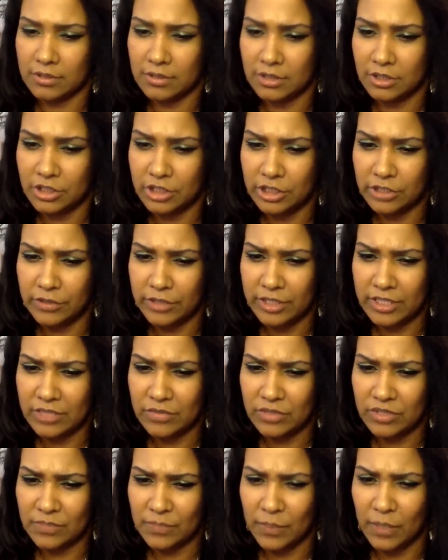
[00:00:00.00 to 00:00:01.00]
Shera is
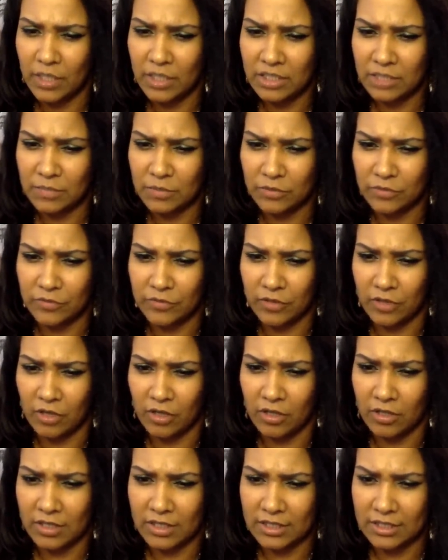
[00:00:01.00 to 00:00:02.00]
responsible for
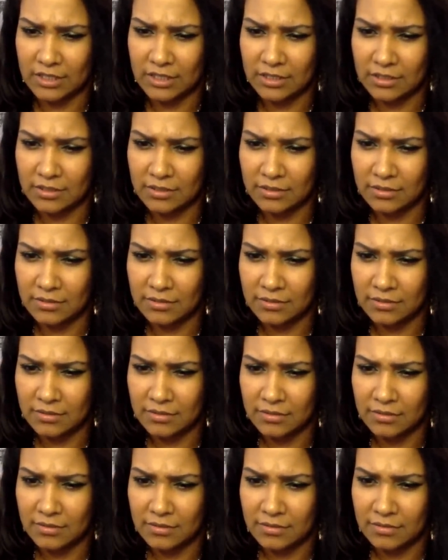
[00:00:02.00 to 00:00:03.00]
all these
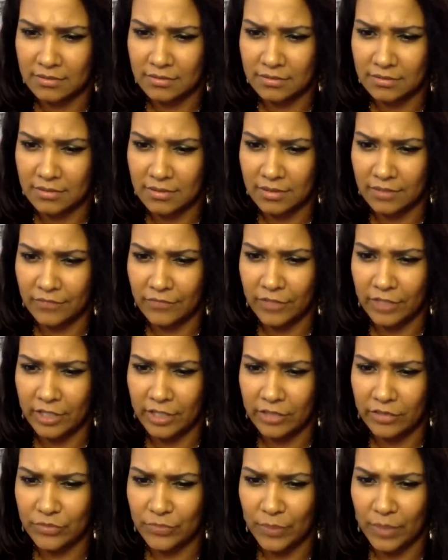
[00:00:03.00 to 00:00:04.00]

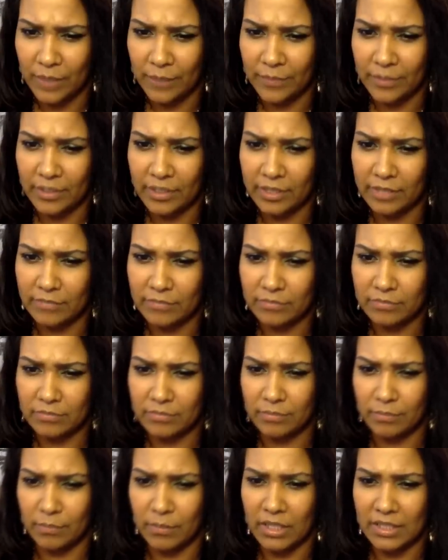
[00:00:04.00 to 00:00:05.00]
videos popping in
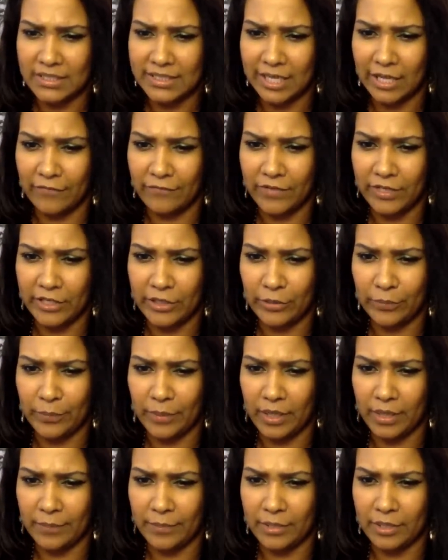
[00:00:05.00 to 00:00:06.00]
mugtail video
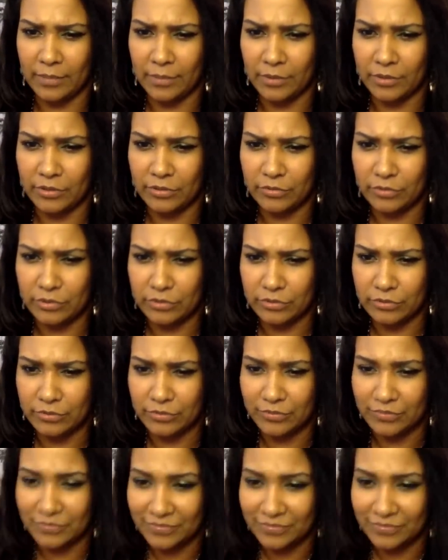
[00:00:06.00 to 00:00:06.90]
popping up on YouTube.